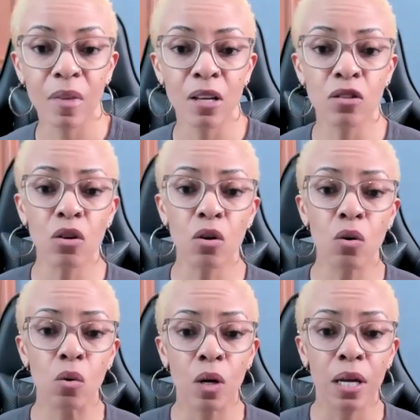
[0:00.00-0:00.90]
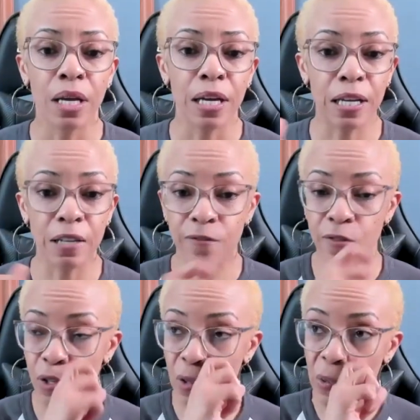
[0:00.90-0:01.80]
So if
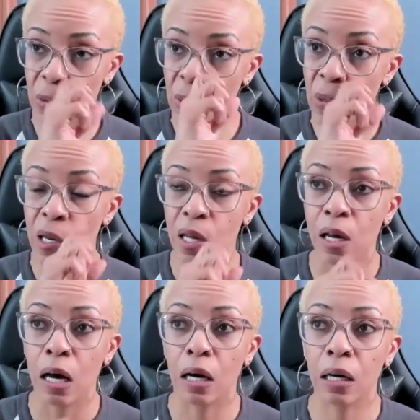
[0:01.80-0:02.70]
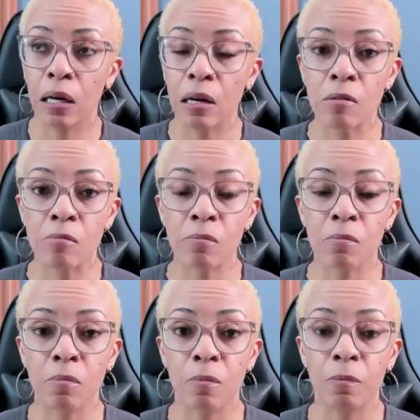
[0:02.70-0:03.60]
mm-hmm. you um,
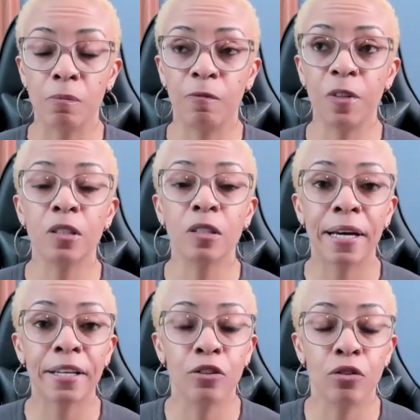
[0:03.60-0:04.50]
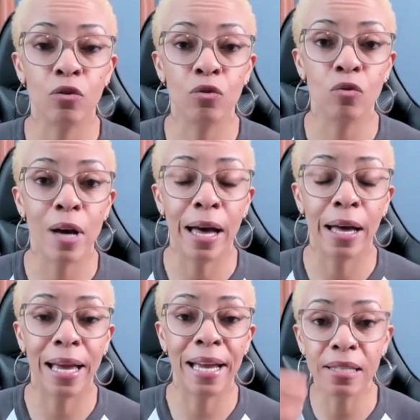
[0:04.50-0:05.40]
feel like you
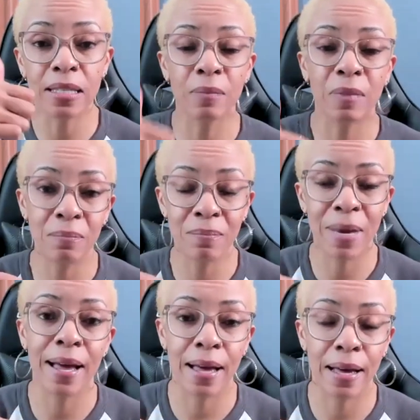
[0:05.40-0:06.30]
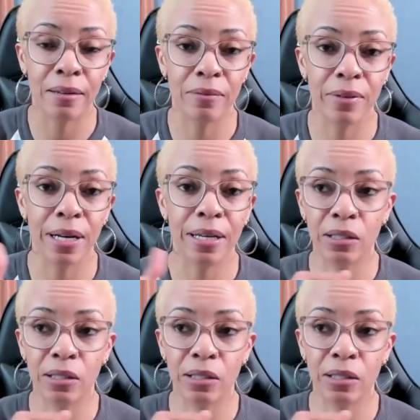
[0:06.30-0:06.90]
ate something bad, right?